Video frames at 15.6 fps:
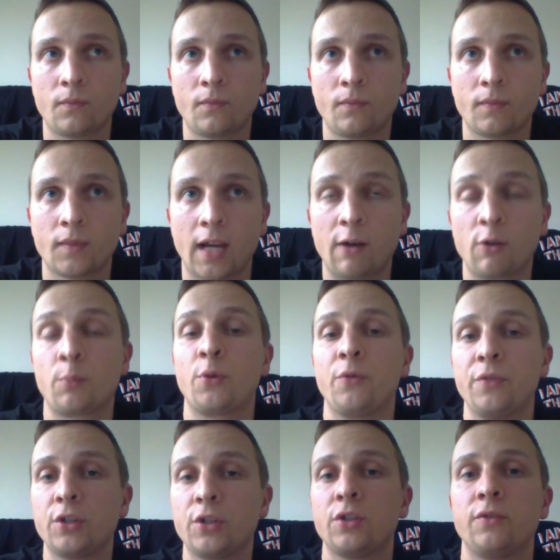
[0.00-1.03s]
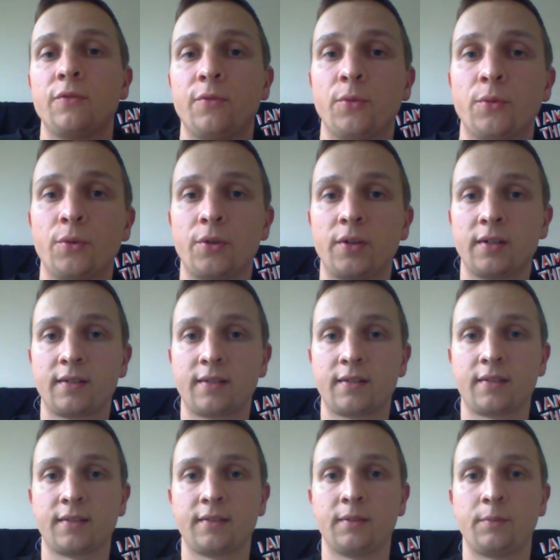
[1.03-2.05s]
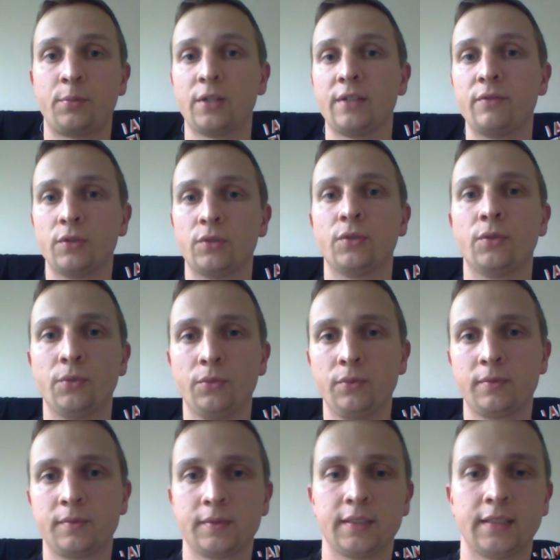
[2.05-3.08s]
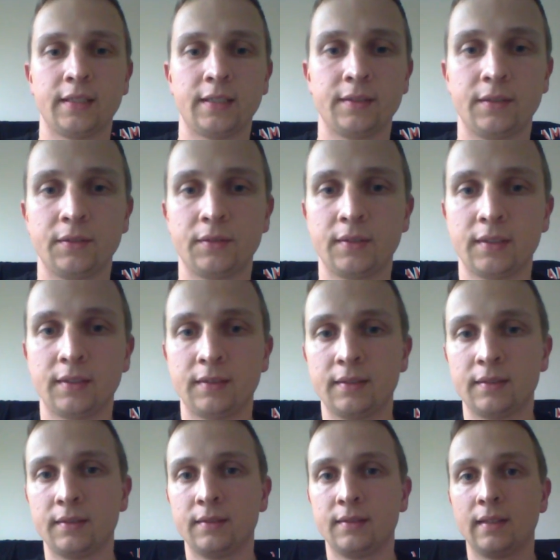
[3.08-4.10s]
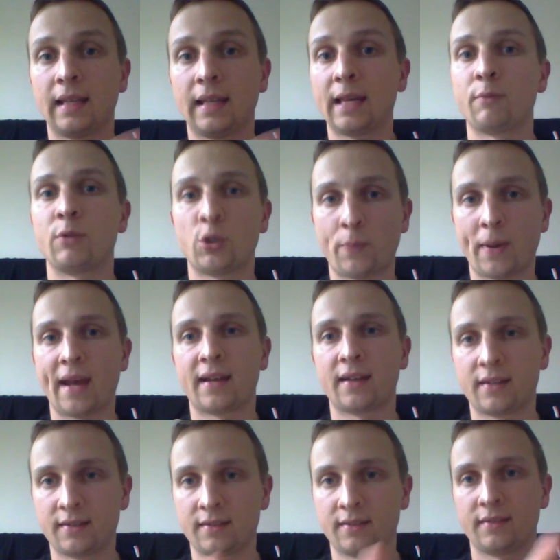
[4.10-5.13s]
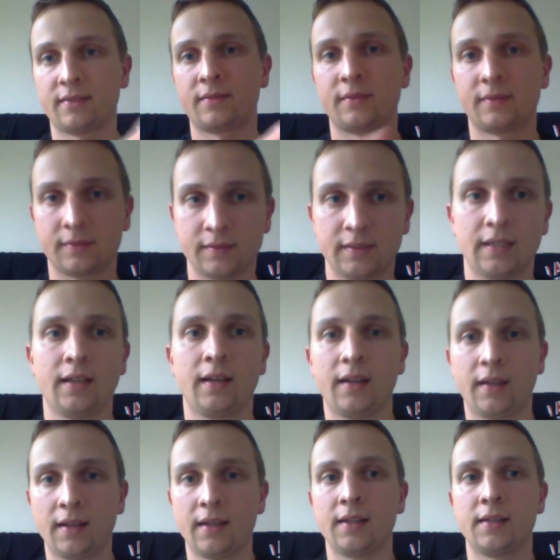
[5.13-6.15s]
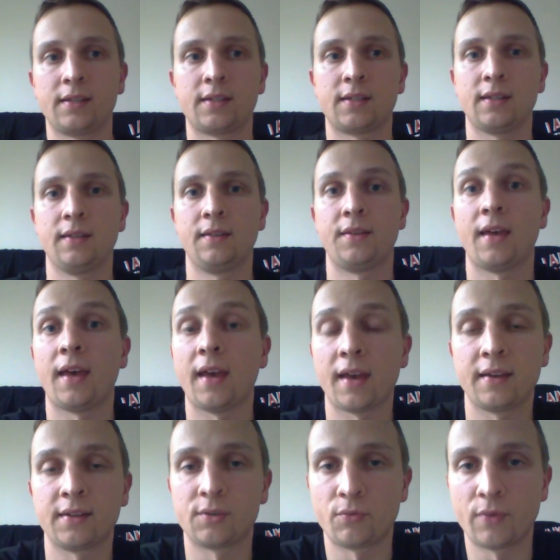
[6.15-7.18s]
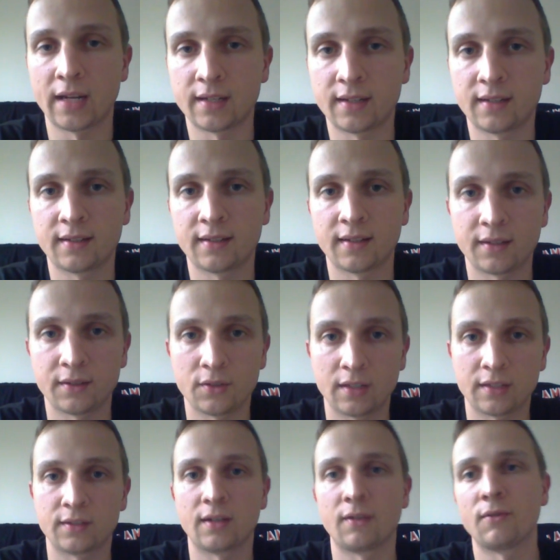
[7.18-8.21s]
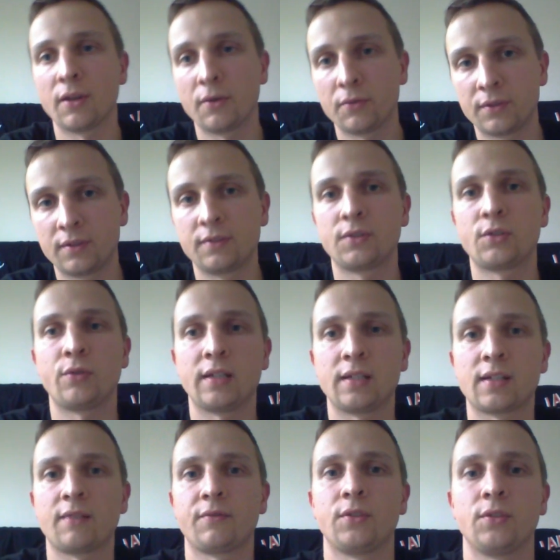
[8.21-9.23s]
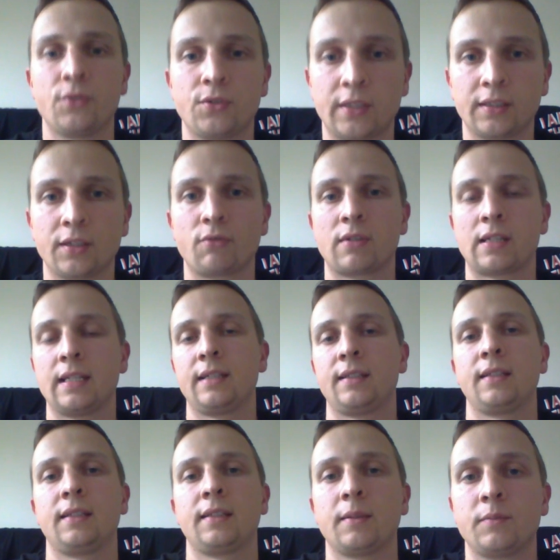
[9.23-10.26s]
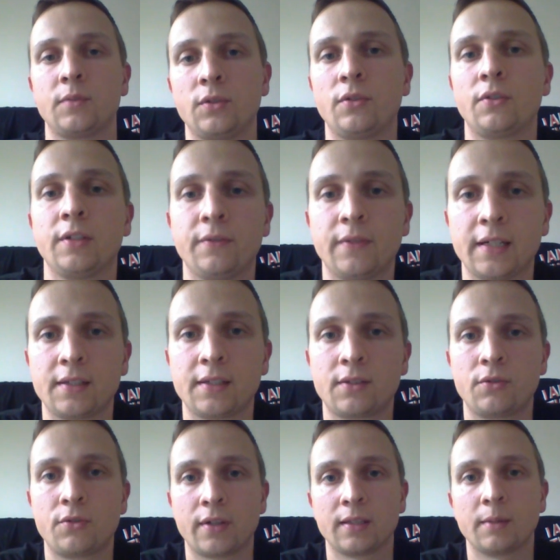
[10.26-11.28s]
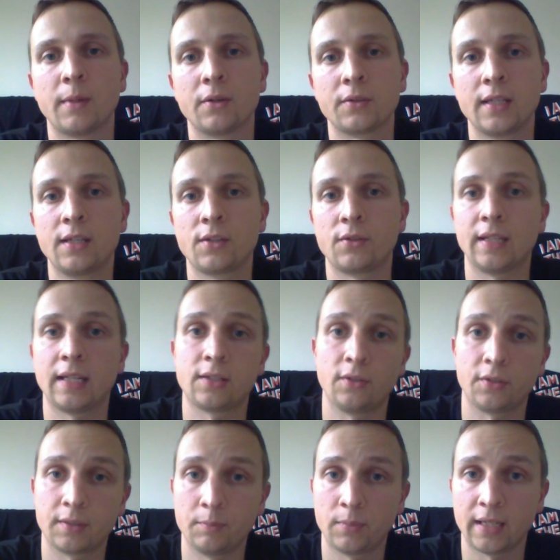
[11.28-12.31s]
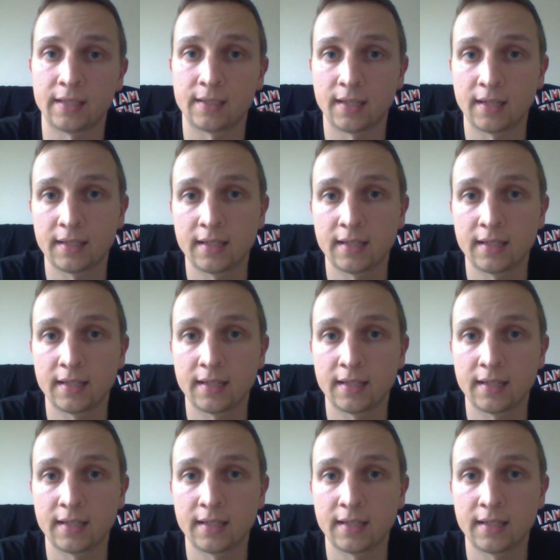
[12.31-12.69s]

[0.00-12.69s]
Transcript: our provision for the preview tool, the language pack is ready, and you can download strings after you started translating them to your device, try them out. So that's not in place yet.